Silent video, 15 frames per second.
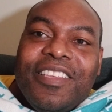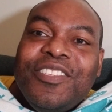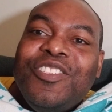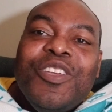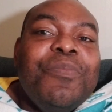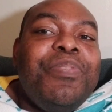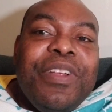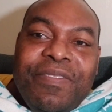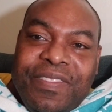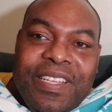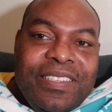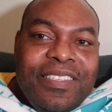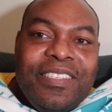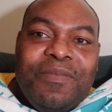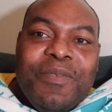your breath
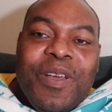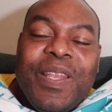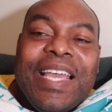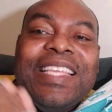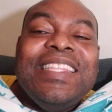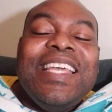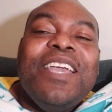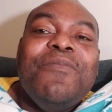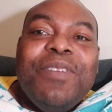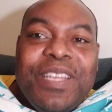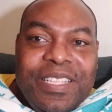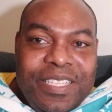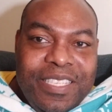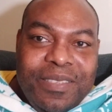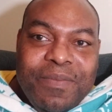doesn't smell. Like, they
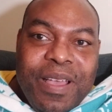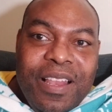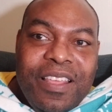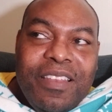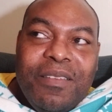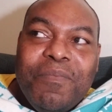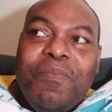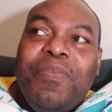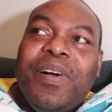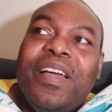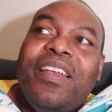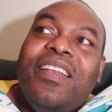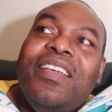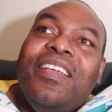wouldn't smell it, but